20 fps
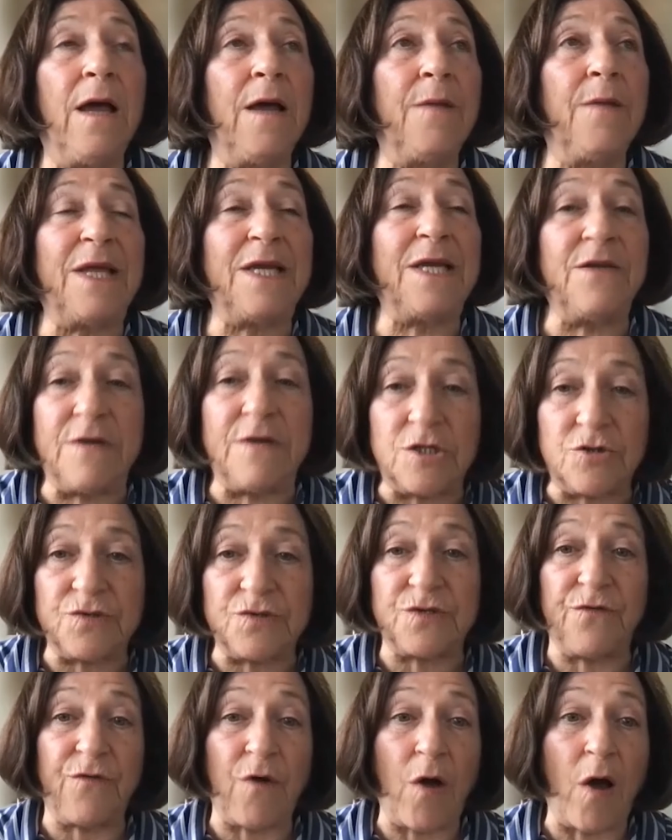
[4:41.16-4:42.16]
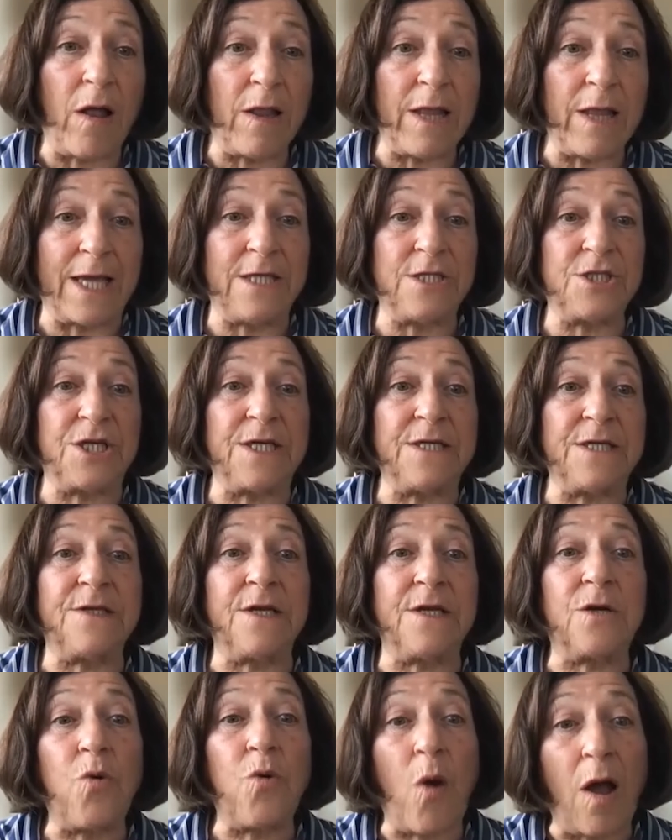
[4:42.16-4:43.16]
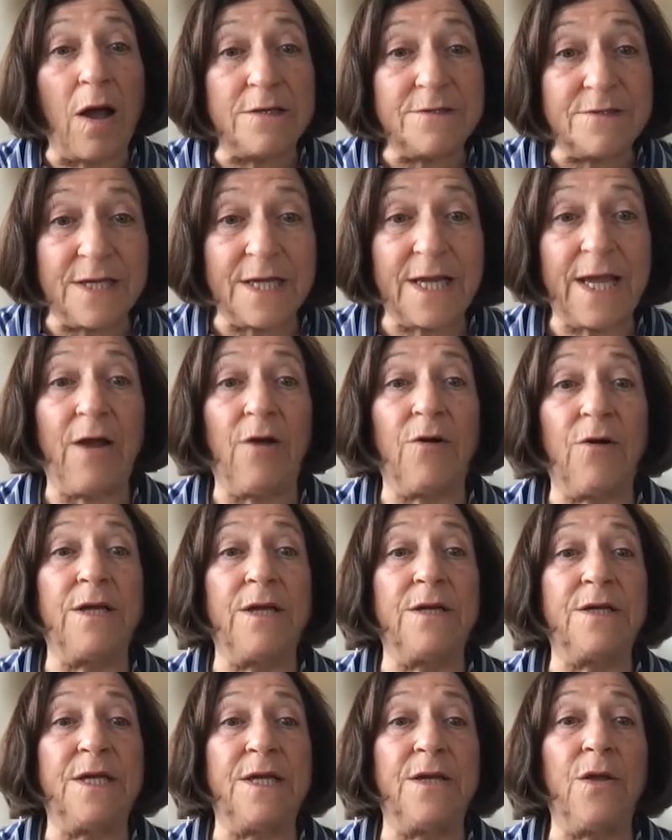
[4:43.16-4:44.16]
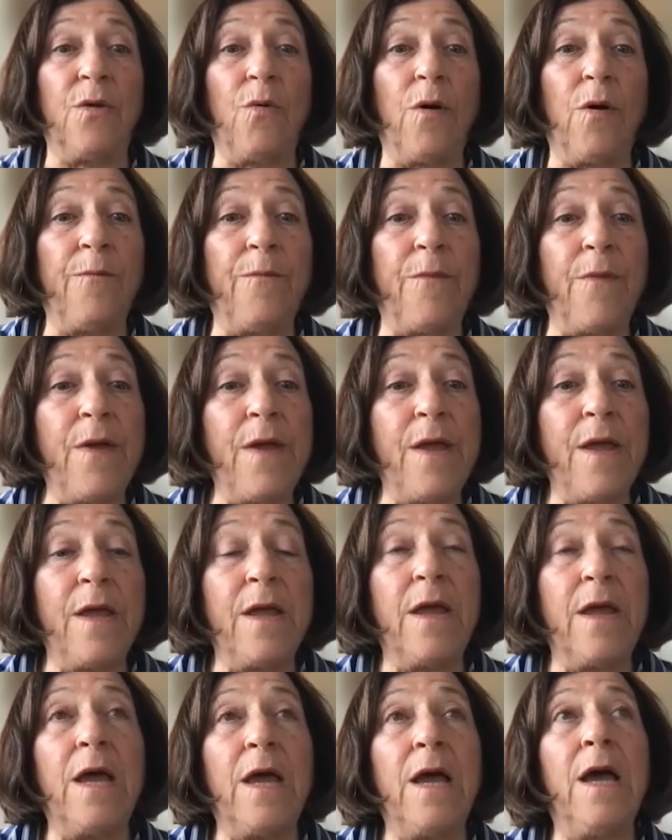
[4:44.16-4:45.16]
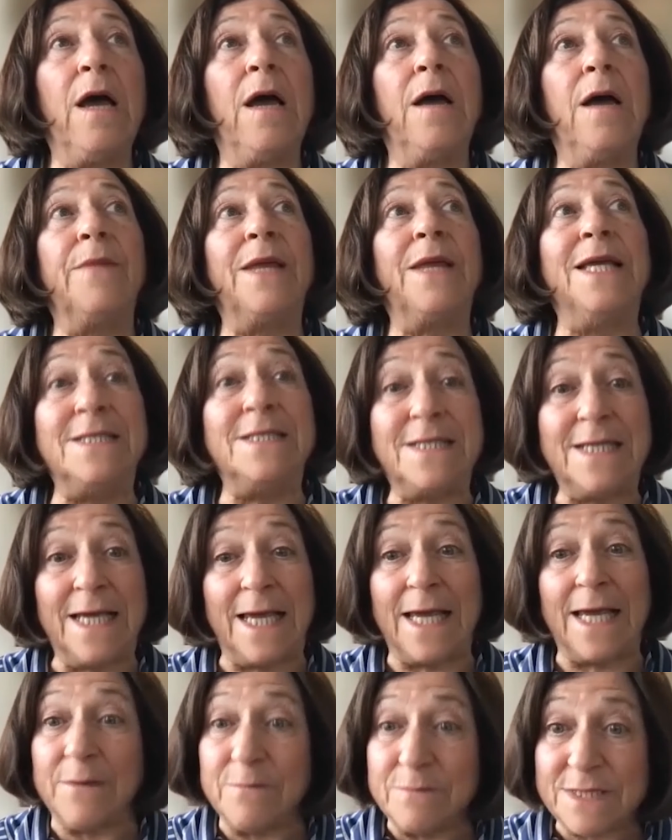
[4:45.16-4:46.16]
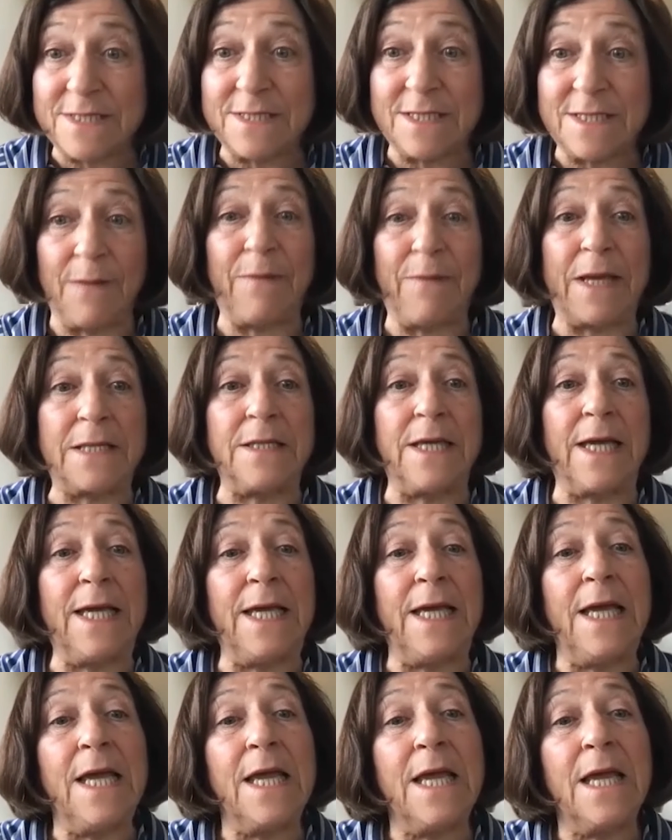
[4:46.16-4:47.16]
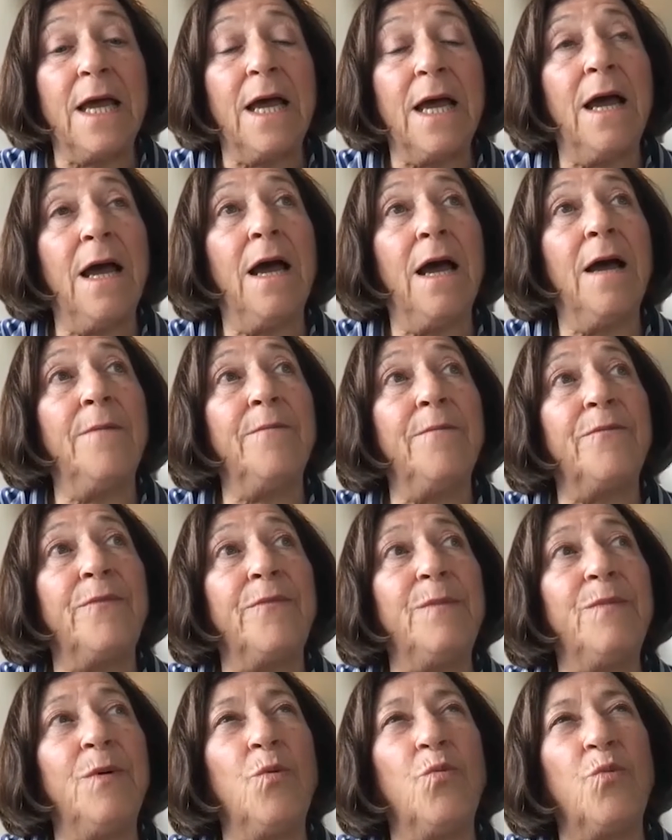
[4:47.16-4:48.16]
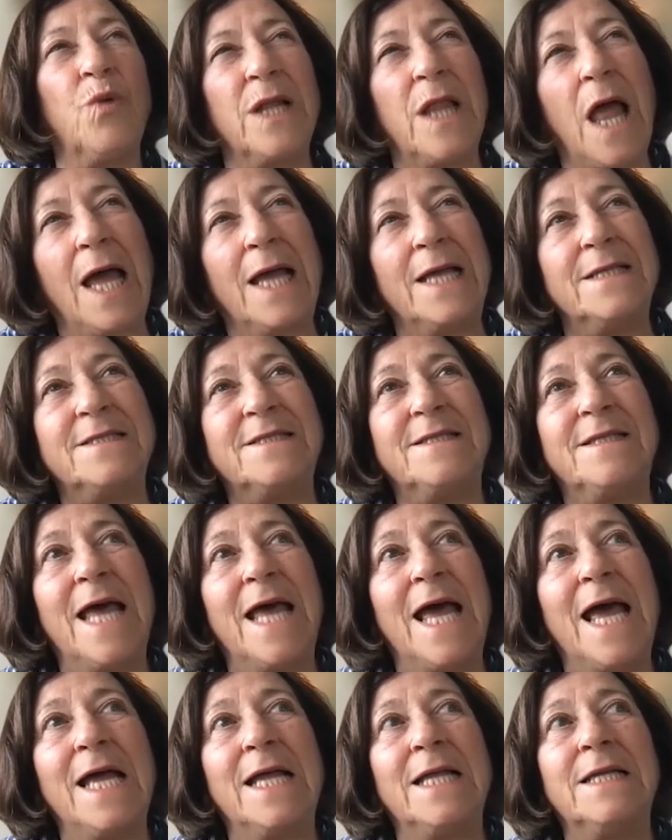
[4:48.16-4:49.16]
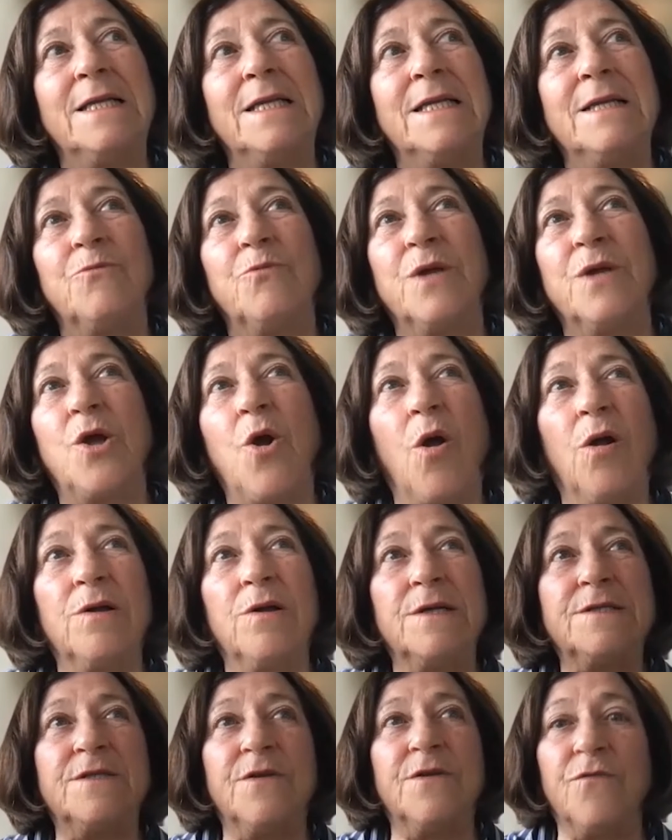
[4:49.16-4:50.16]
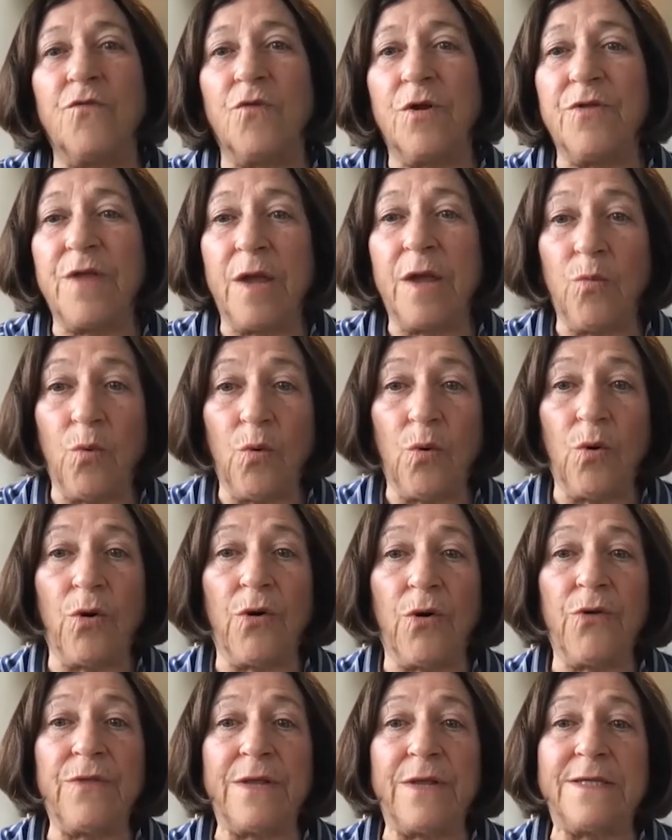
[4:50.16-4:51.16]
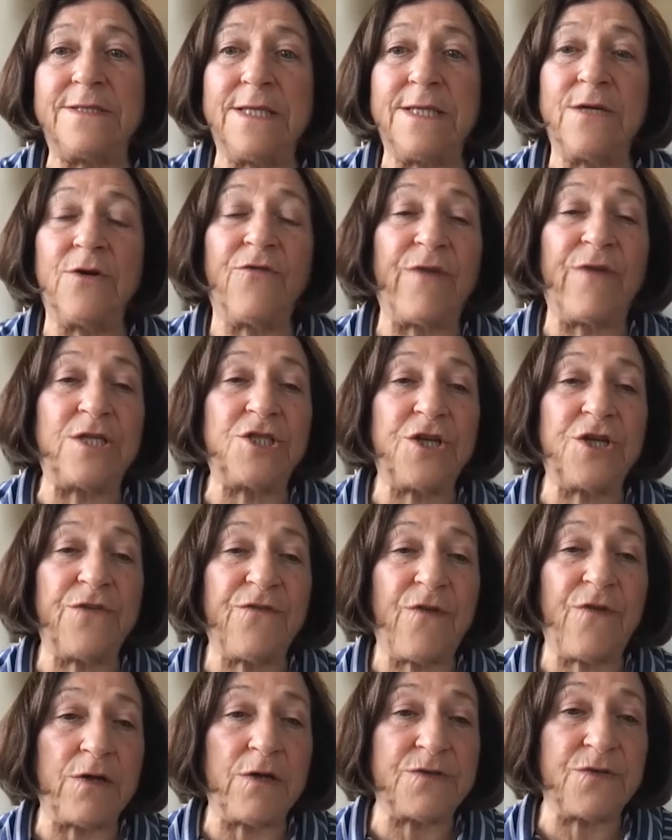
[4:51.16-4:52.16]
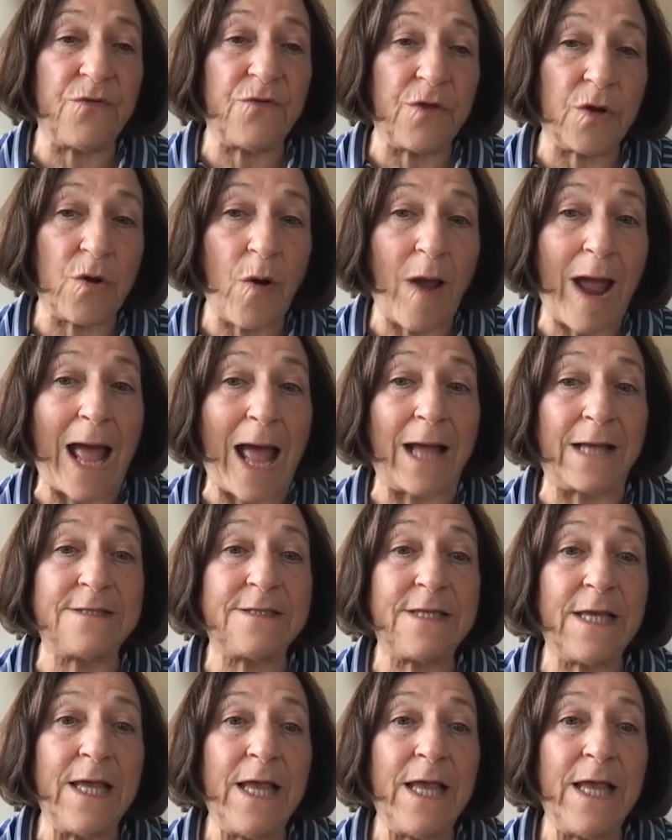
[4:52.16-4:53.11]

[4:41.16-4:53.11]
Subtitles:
individuals of all ages across the care continuum, in teams typically. People realize that regardless of where they were, this intervention falls through the cracks.